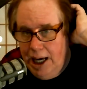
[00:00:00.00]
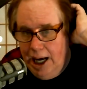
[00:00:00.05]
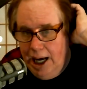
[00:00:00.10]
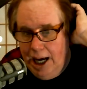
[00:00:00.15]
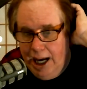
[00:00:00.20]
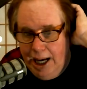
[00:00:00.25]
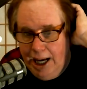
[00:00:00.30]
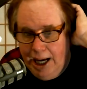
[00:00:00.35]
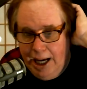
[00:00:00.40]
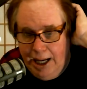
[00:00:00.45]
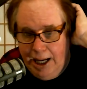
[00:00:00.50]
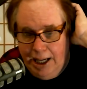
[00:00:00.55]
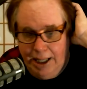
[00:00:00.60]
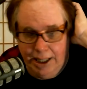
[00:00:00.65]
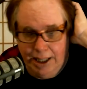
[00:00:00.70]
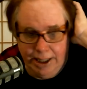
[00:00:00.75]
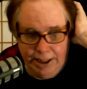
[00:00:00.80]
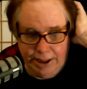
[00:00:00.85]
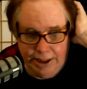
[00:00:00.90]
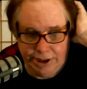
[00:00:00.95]
So
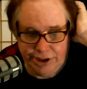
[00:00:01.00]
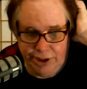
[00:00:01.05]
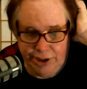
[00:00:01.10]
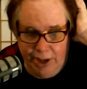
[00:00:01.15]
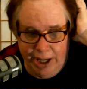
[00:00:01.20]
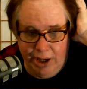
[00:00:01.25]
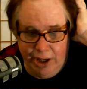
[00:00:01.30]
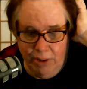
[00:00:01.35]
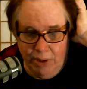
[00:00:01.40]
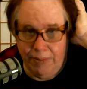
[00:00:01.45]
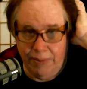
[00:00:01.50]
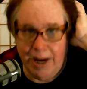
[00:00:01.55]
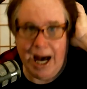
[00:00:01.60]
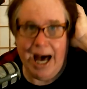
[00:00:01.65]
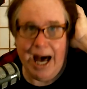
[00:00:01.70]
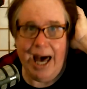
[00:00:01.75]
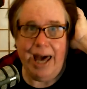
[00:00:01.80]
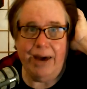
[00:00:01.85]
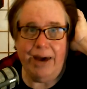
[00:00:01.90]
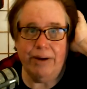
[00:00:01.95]
I don't
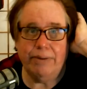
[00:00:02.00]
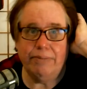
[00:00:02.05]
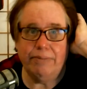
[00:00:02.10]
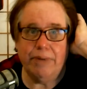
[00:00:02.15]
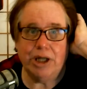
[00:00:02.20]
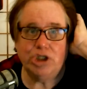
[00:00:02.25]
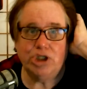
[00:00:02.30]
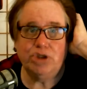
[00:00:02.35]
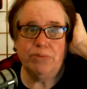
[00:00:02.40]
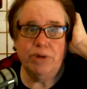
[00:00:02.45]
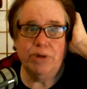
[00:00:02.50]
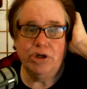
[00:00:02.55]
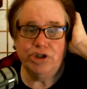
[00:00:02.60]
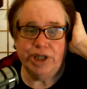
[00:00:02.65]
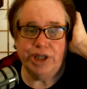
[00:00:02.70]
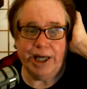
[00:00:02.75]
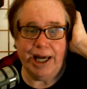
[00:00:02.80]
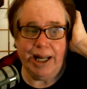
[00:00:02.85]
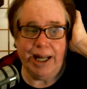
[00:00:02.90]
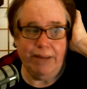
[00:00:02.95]
buy much
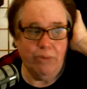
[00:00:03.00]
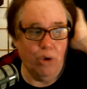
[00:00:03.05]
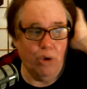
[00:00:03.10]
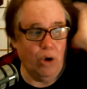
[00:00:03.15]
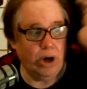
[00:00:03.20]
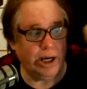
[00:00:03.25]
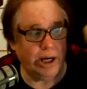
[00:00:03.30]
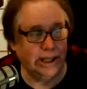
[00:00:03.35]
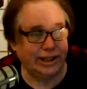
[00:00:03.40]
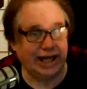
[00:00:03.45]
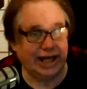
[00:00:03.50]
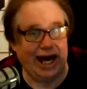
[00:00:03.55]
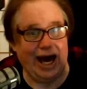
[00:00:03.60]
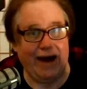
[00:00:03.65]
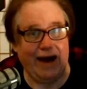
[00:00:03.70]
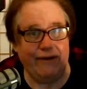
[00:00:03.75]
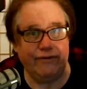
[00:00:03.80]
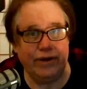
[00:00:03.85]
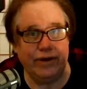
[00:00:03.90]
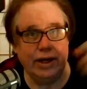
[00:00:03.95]
music anymore because I have